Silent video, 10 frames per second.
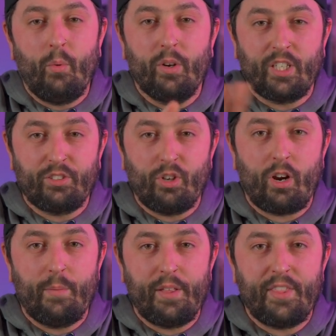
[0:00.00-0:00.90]
which I'll
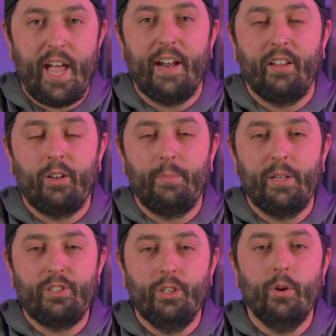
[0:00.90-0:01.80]
talk about that in a little
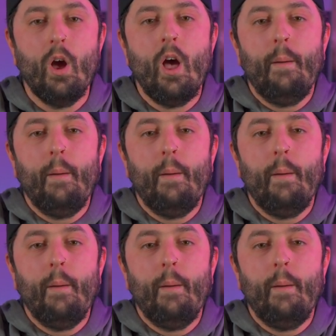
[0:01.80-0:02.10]
bit too.